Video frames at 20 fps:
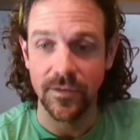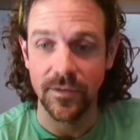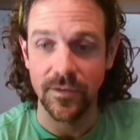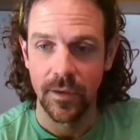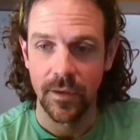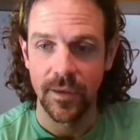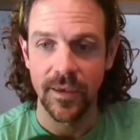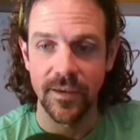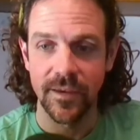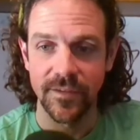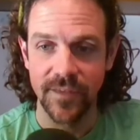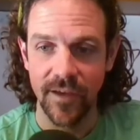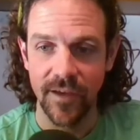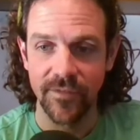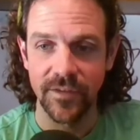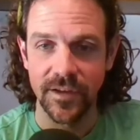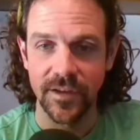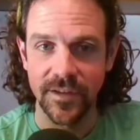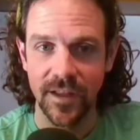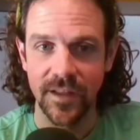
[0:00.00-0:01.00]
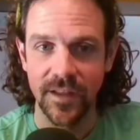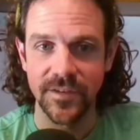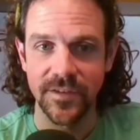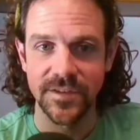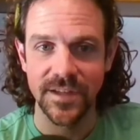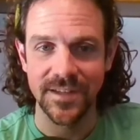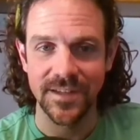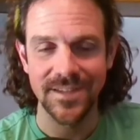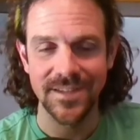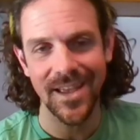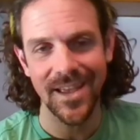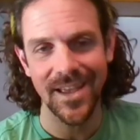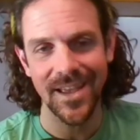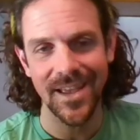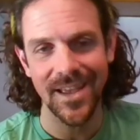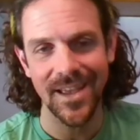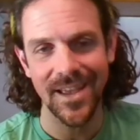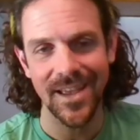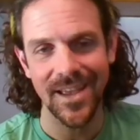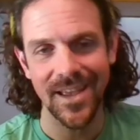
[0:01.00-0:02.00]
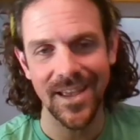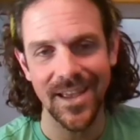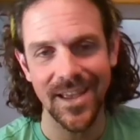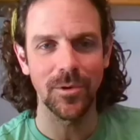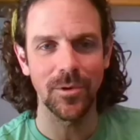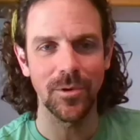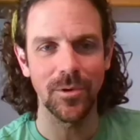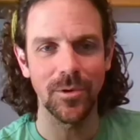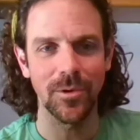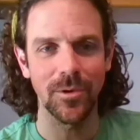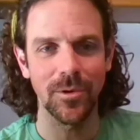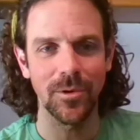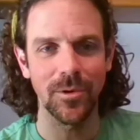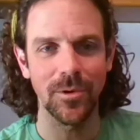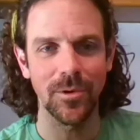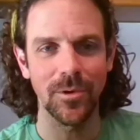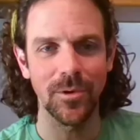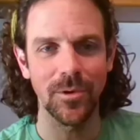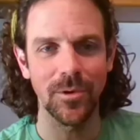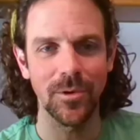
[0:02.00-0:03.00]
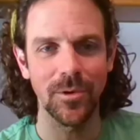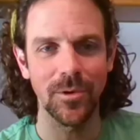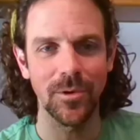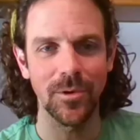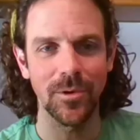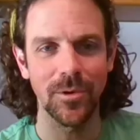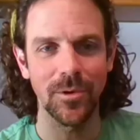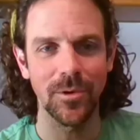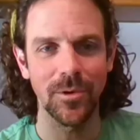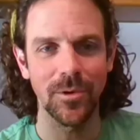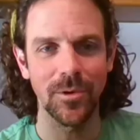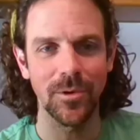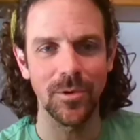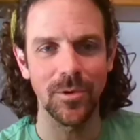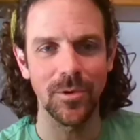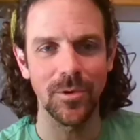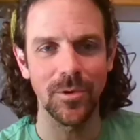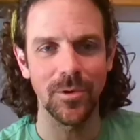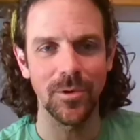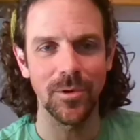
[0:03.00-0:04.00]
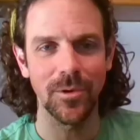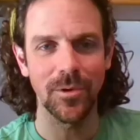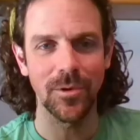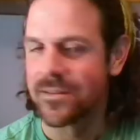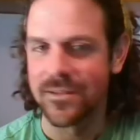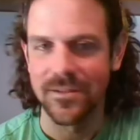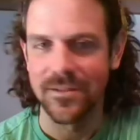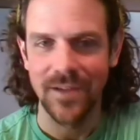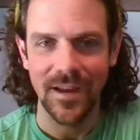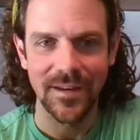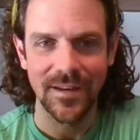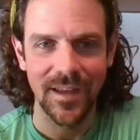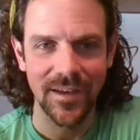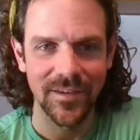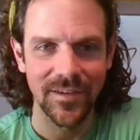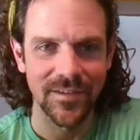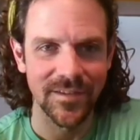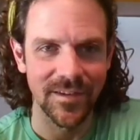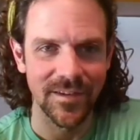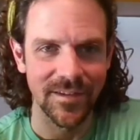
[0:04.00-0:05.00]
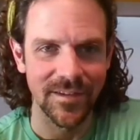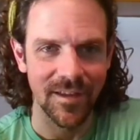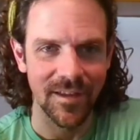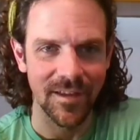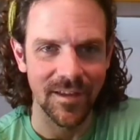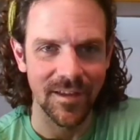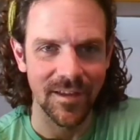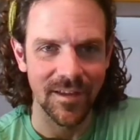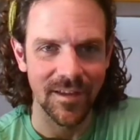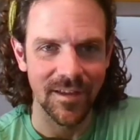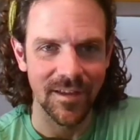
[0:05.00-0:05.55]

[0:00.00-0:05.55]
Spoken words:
He's definitely intelligent. Yeah, I mean, he works for what? United Nations and stuff.